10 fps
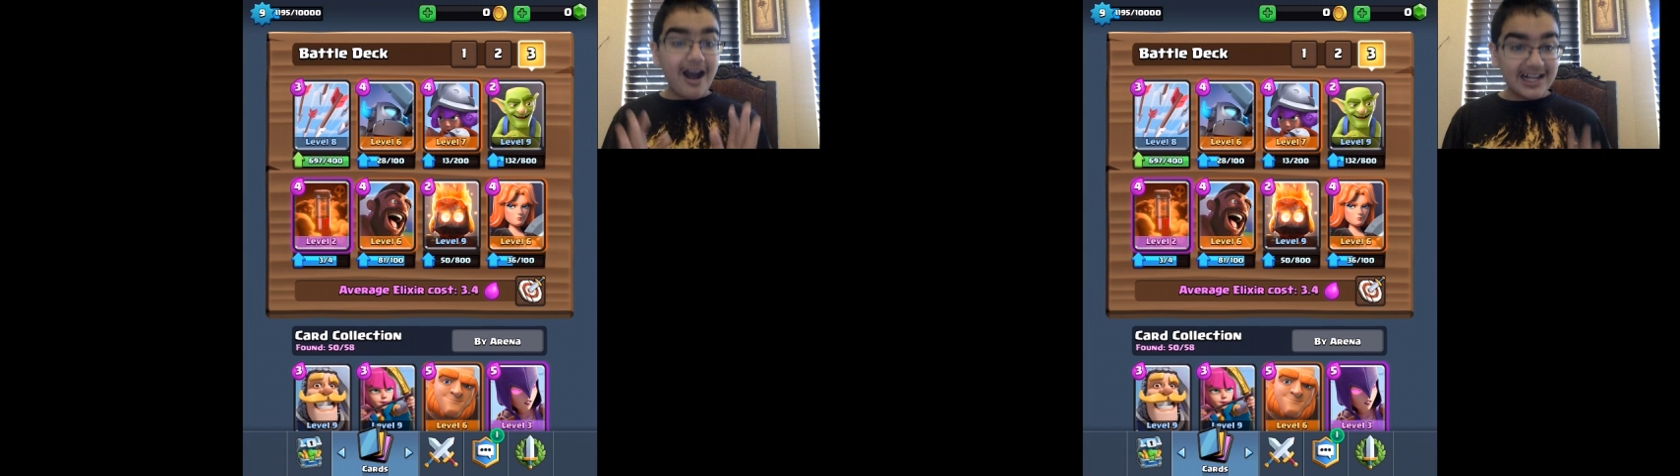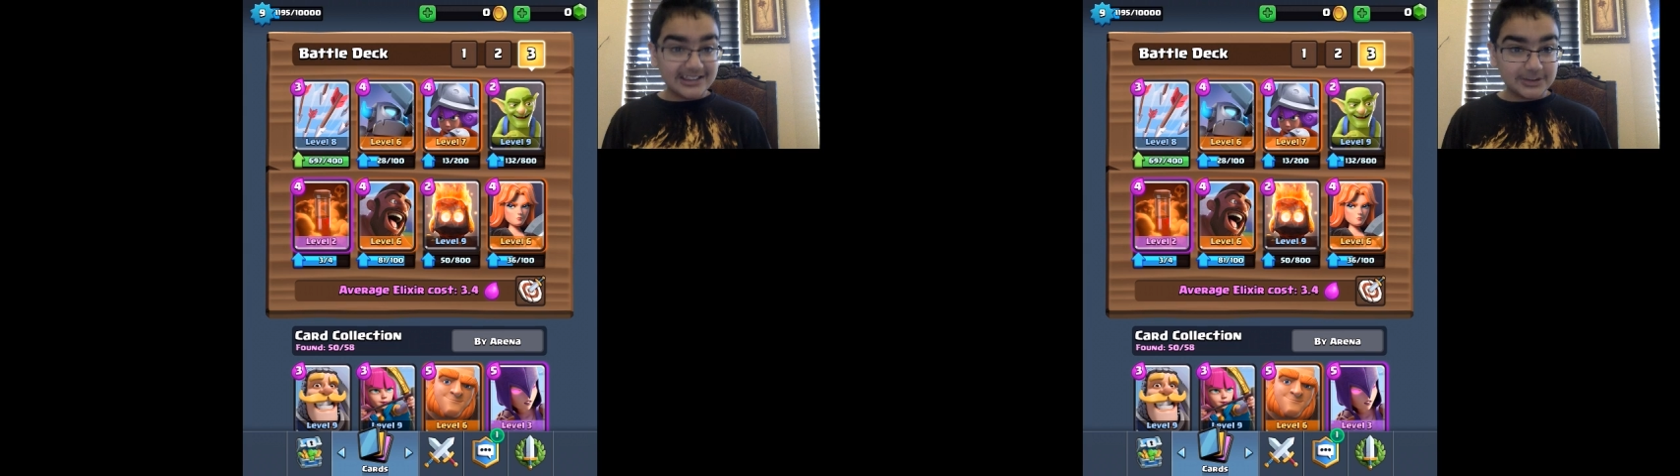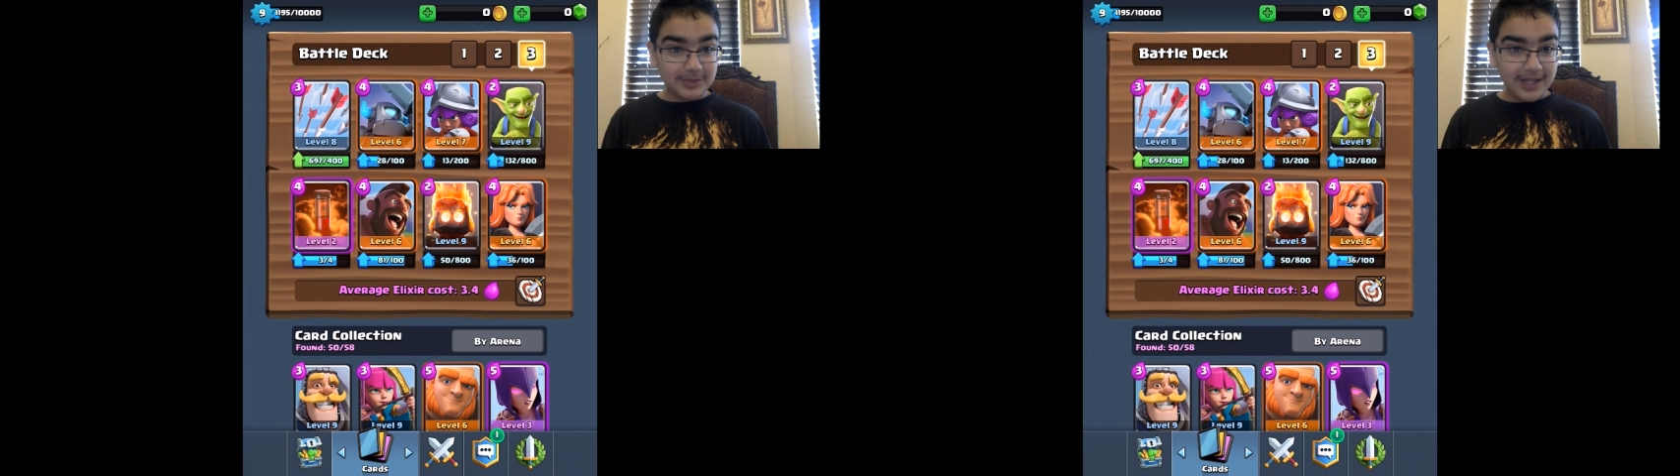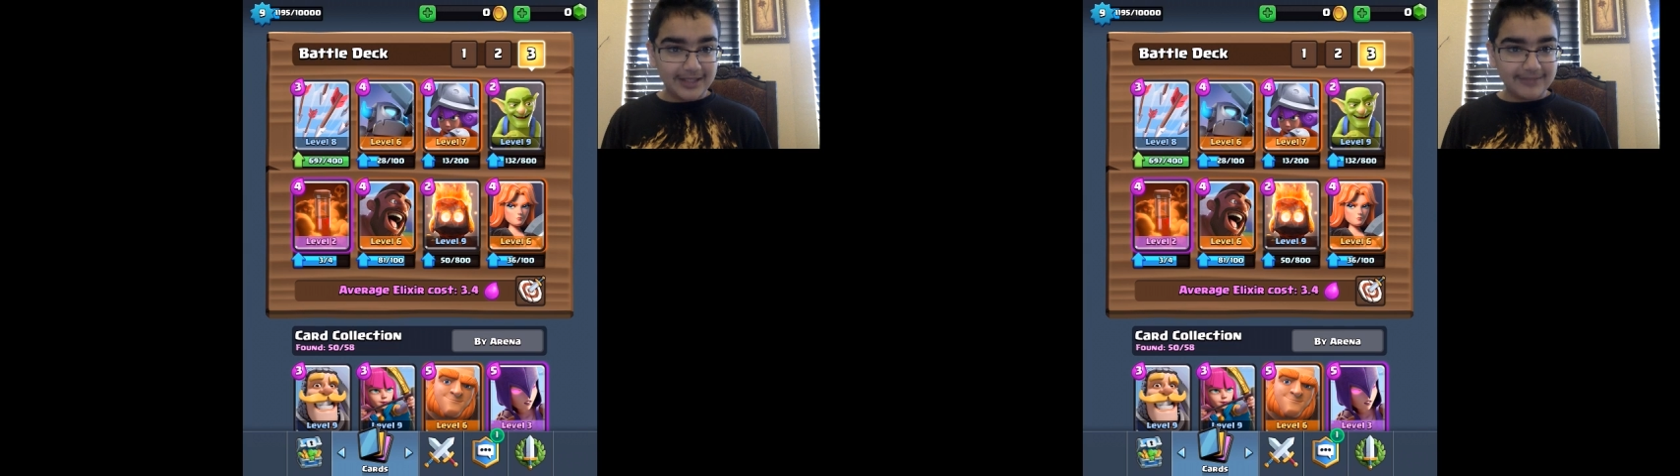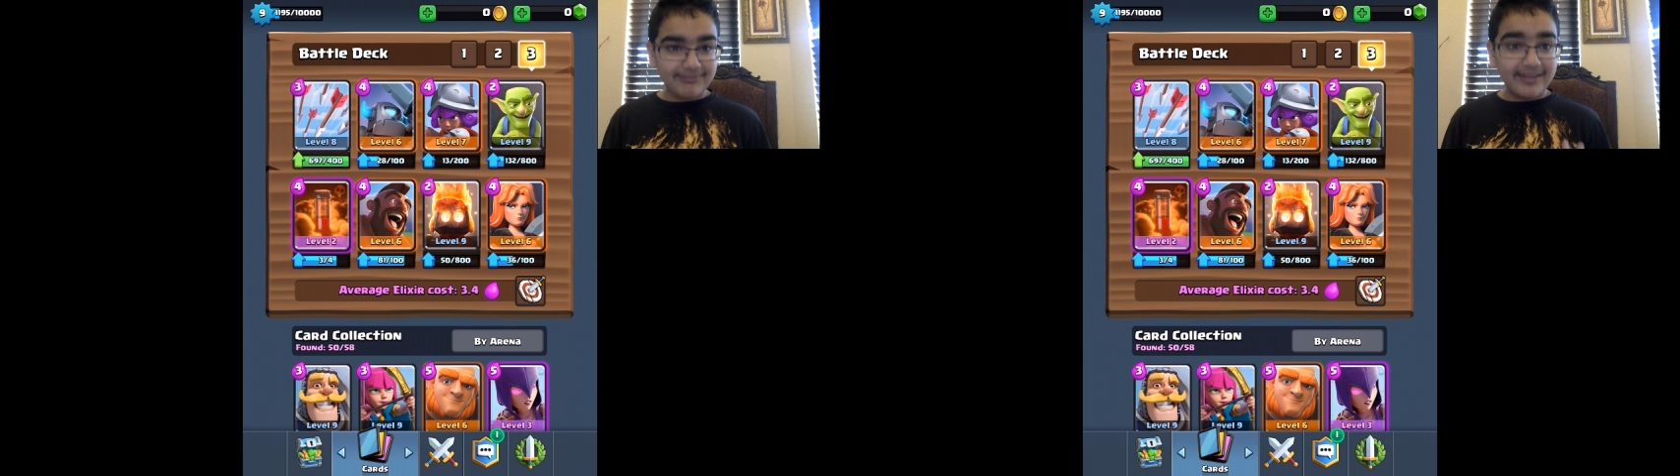as
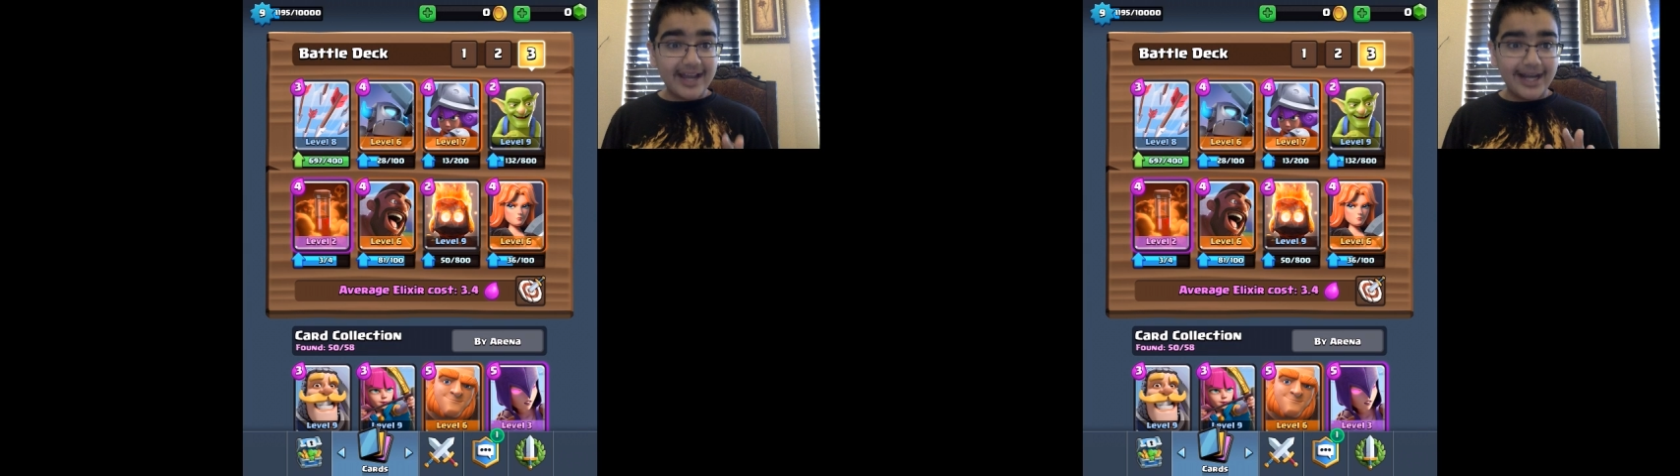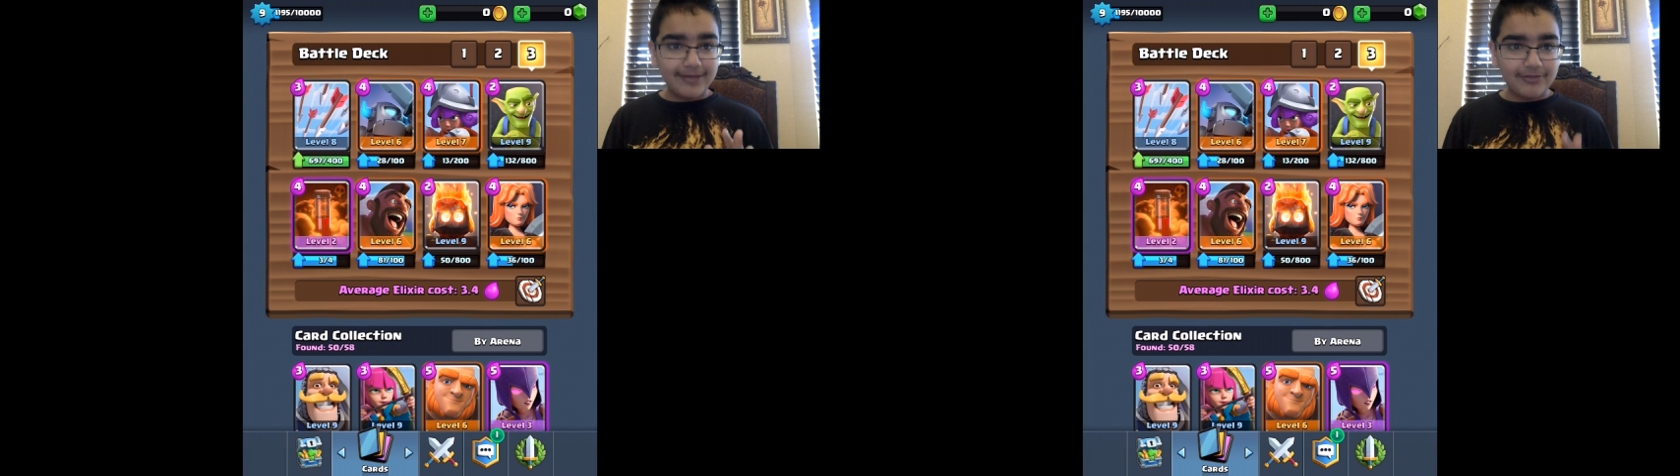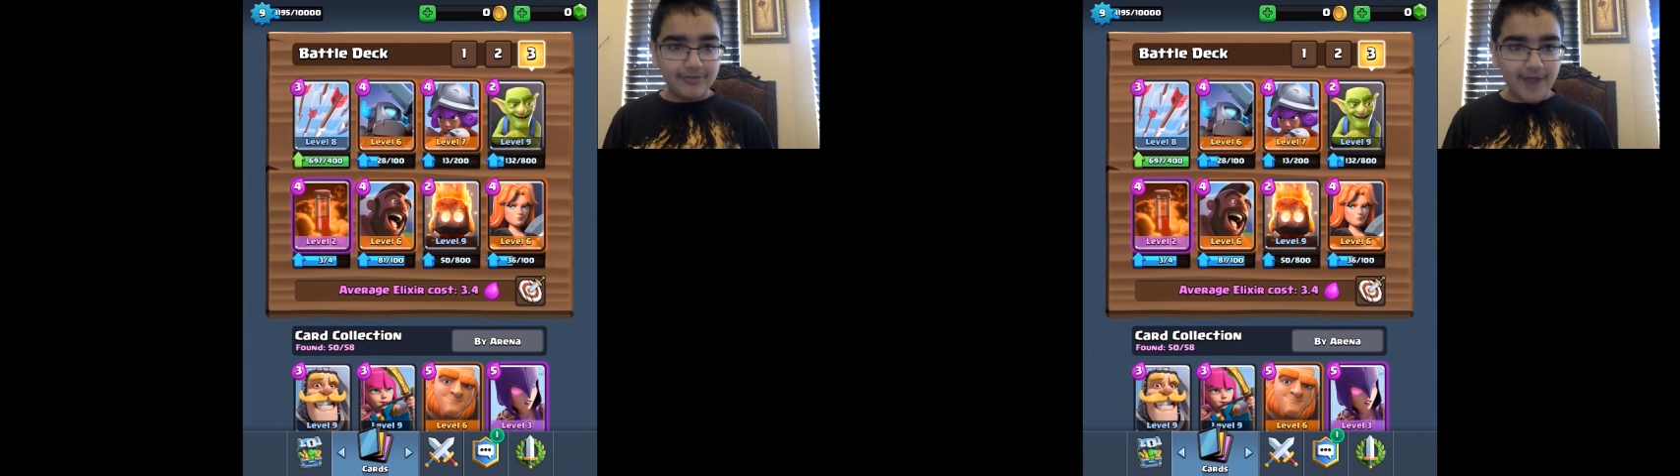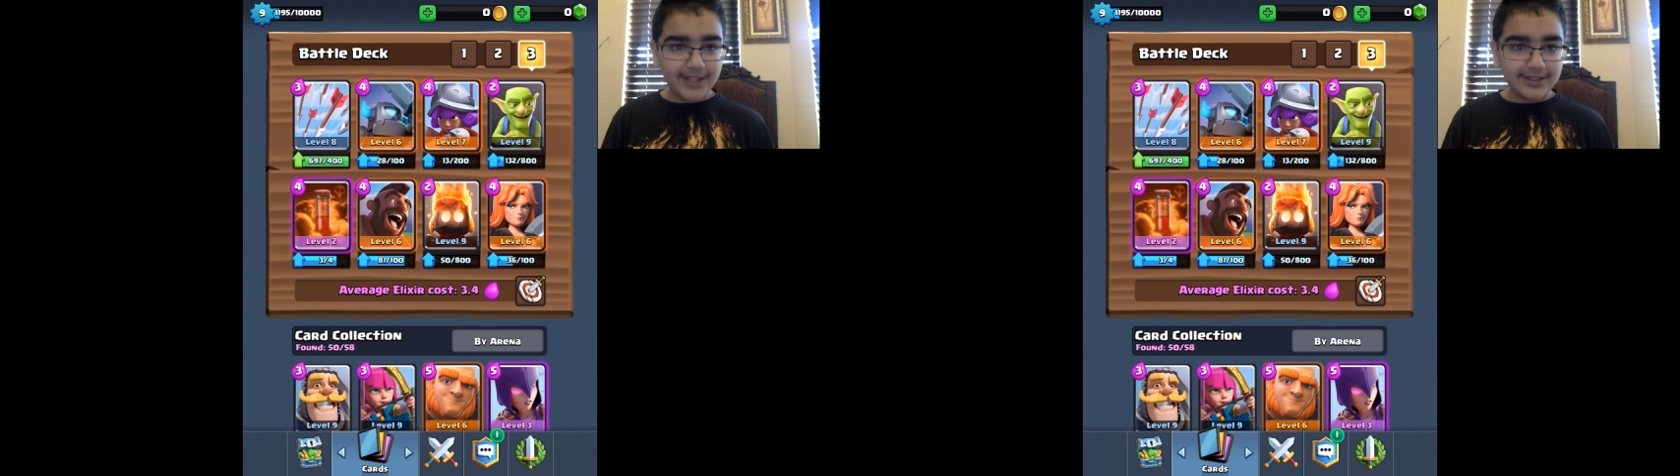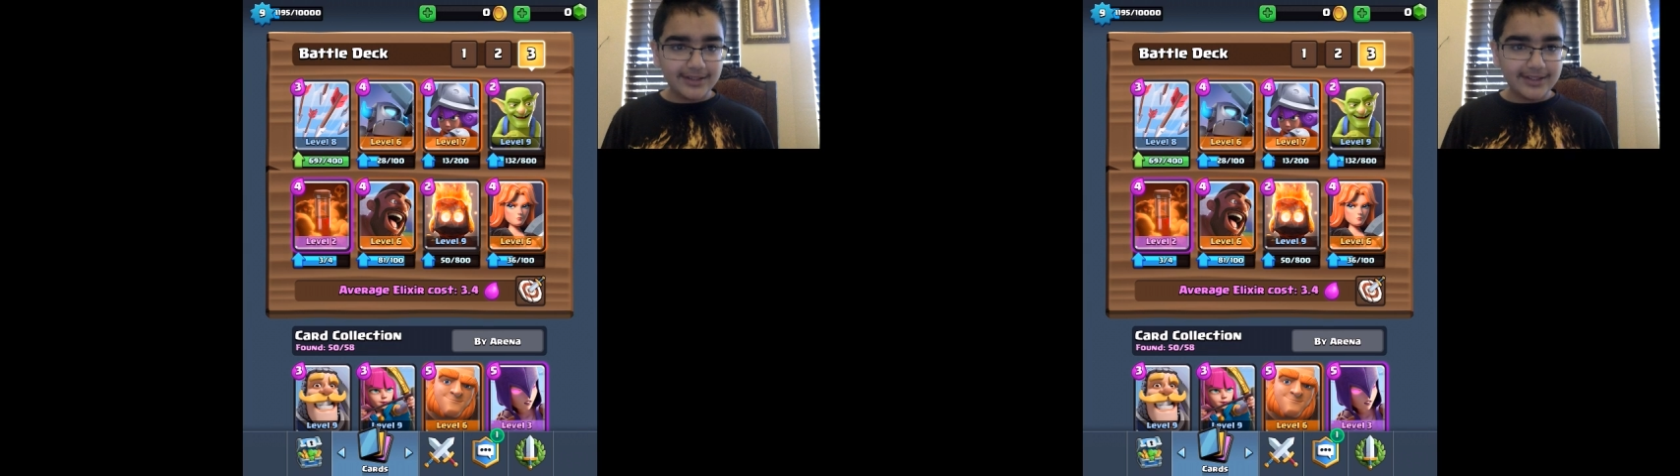well, I'm
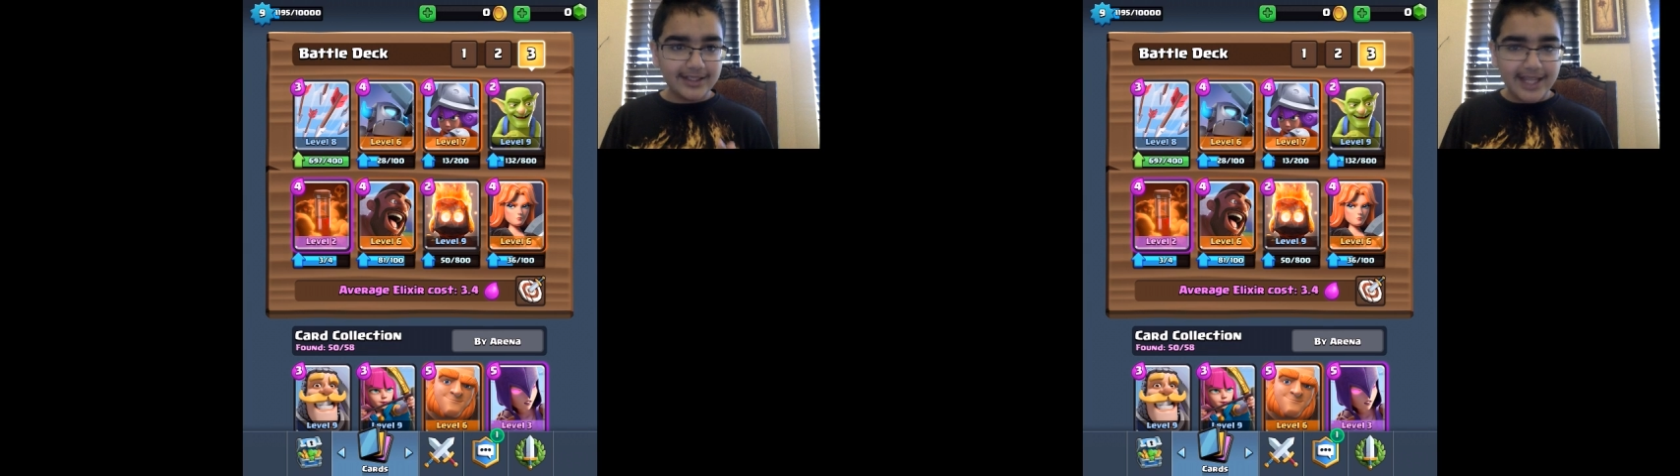finally